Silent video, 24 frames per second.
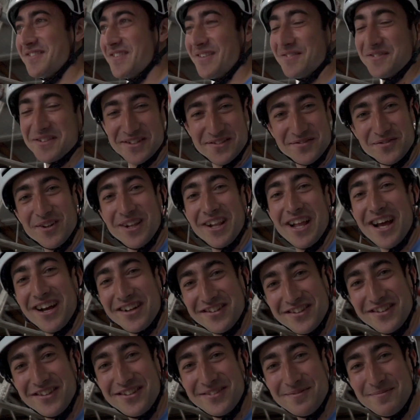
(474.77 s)
I'm gonna
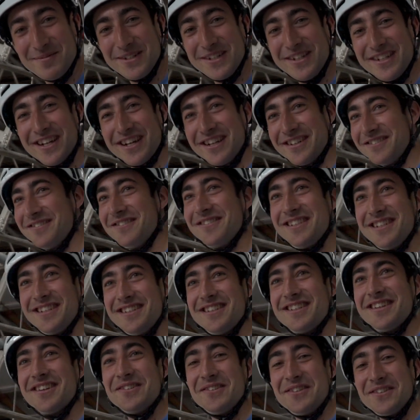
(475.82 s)
relax a little bit. I don't
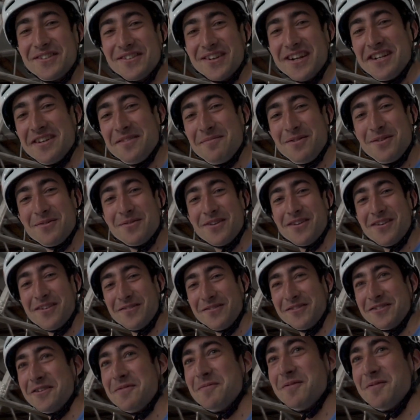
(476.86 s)
need to go straight up the wall for yeah,